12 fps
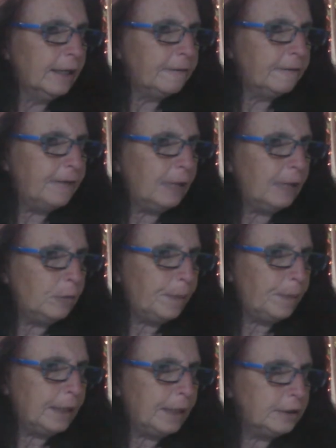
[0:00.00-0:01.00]
Flower
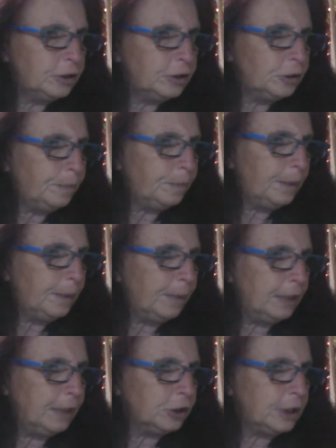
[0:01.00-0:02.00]
buds should be
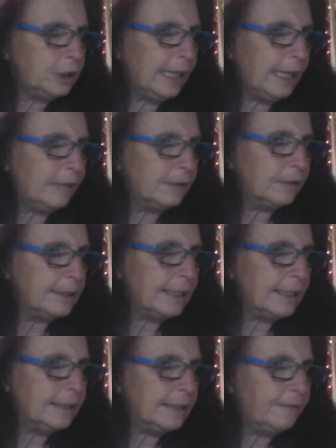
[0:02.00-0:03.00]
pinched out as
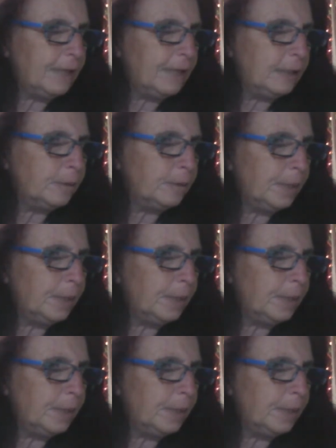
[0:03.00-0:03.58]
they develop